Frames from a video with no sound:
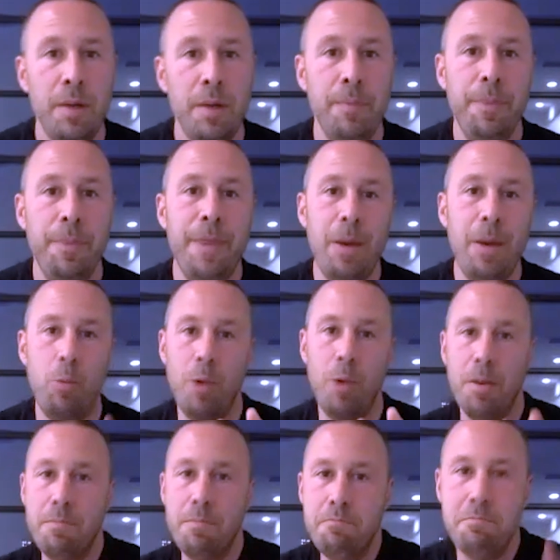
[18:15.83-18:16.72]
that
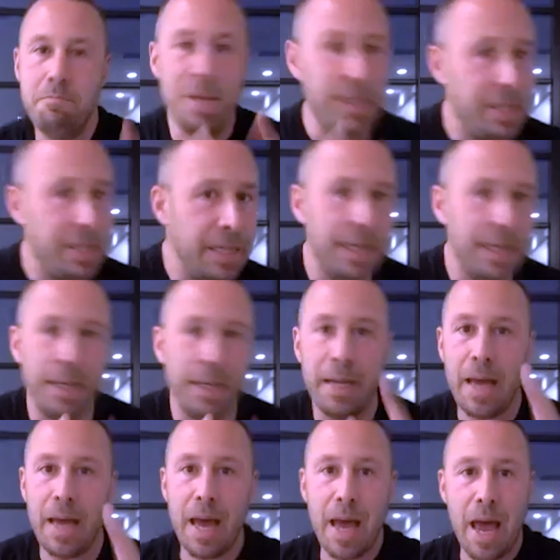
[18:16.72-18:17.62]
we're
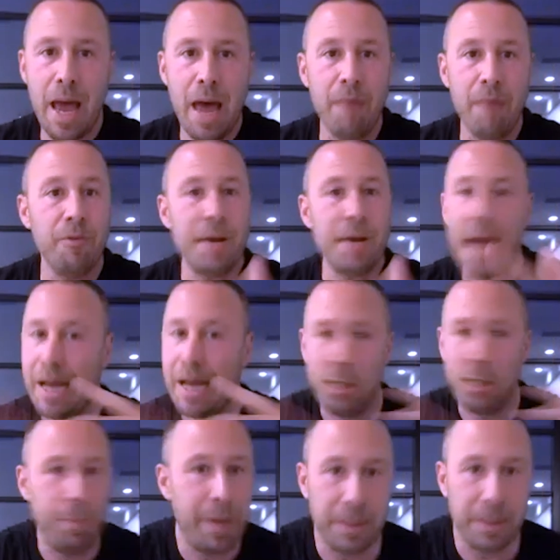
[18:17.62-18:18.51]
missing every
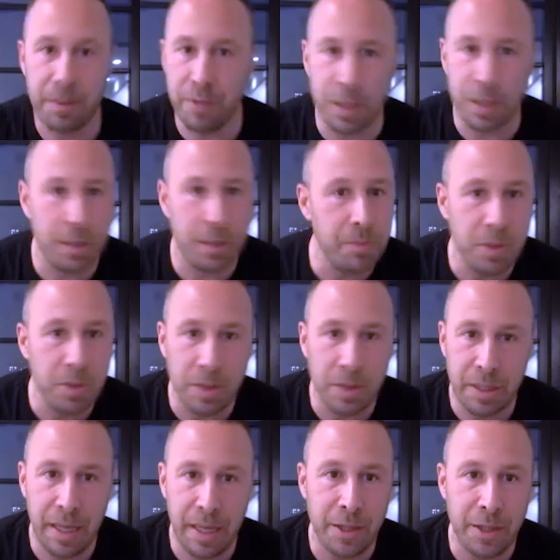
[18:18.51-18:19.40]
aspect of the
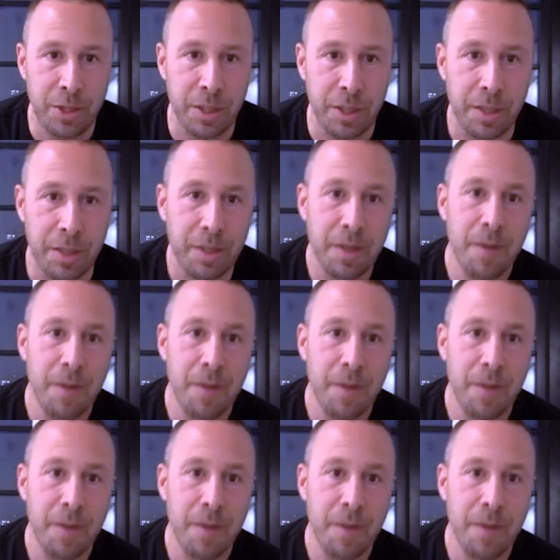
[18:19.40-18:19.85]
communication.